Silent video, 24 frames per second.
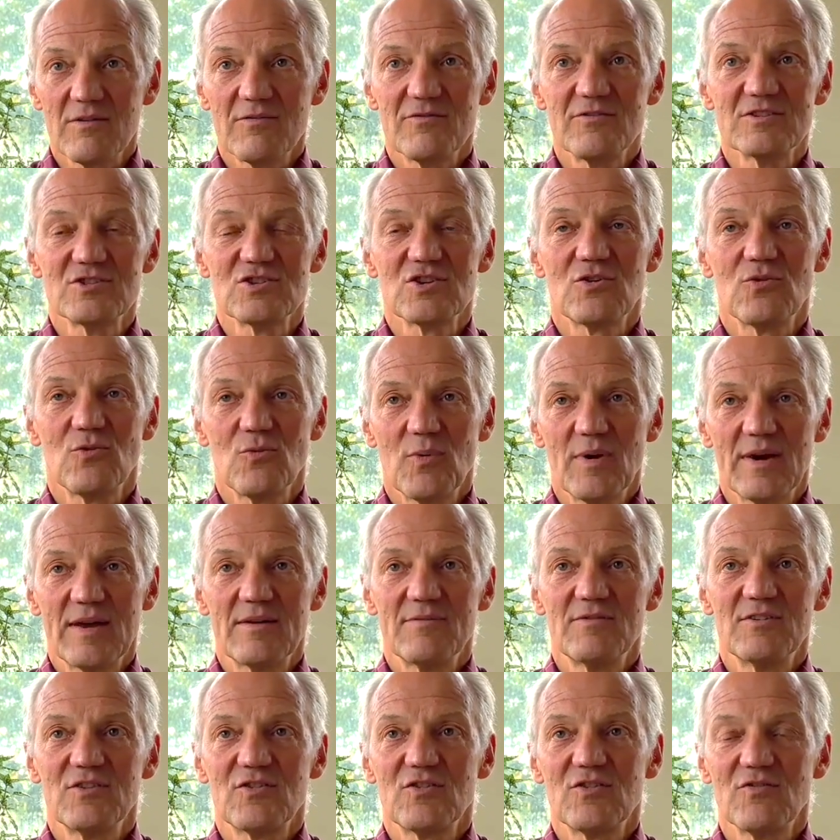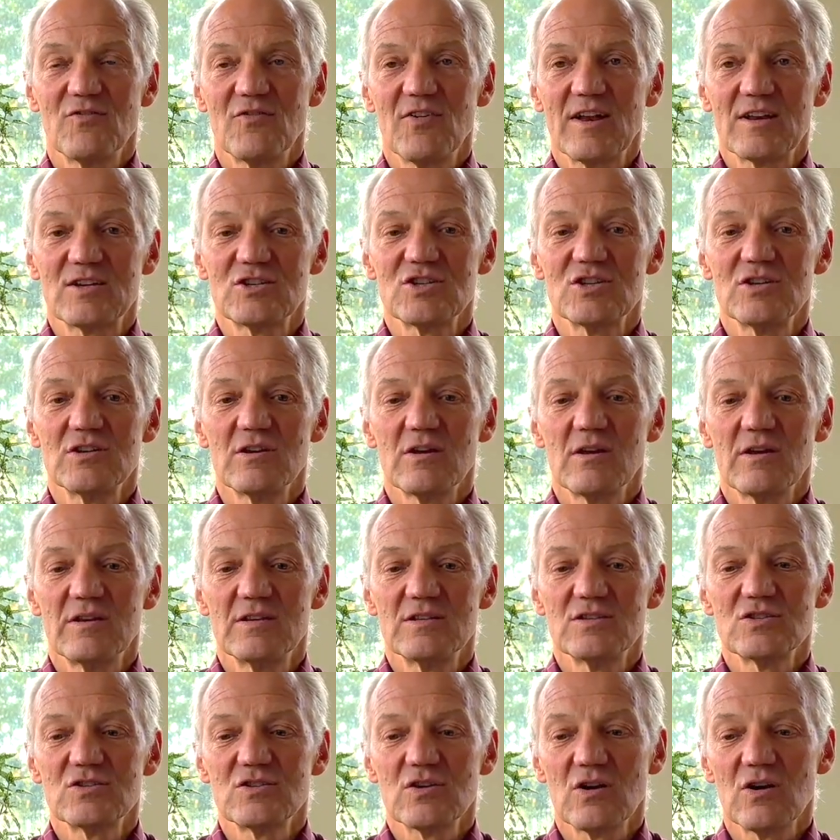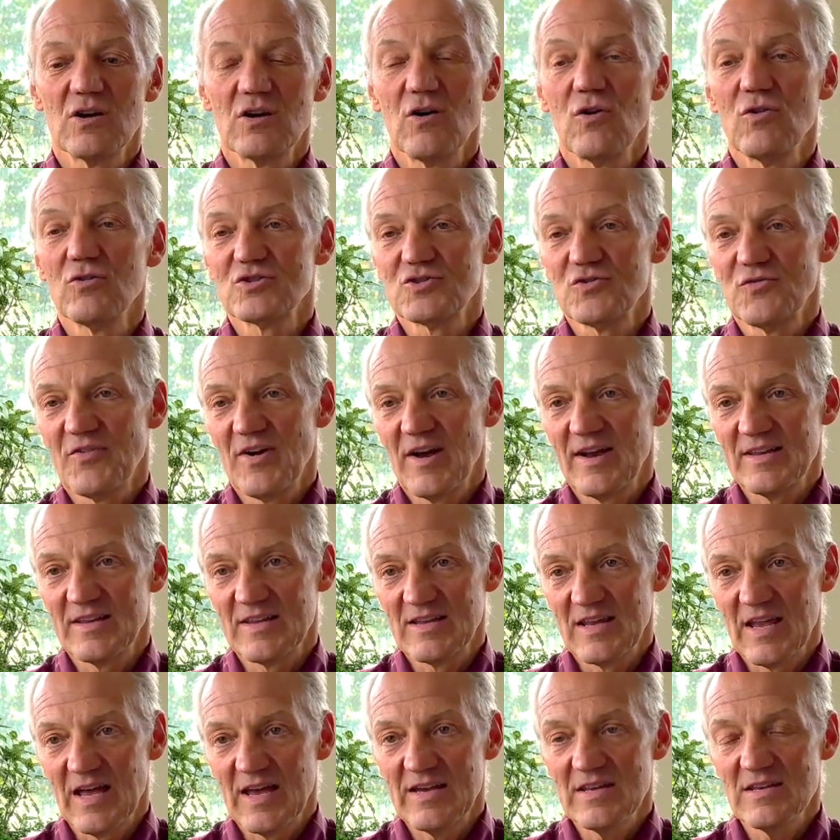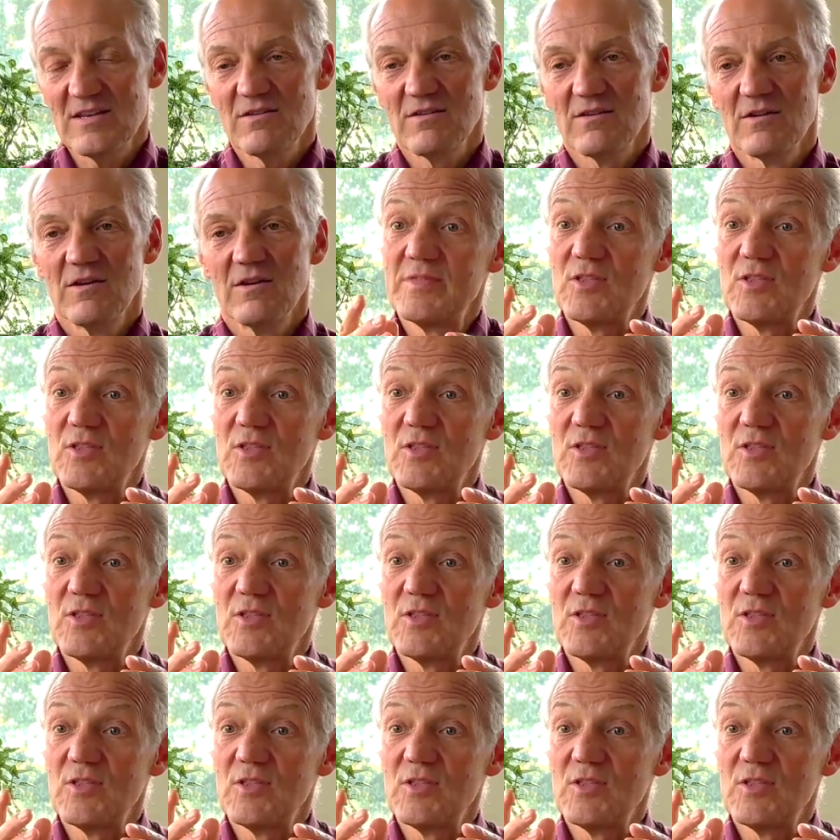physical way of disinfection is ultraviolet light.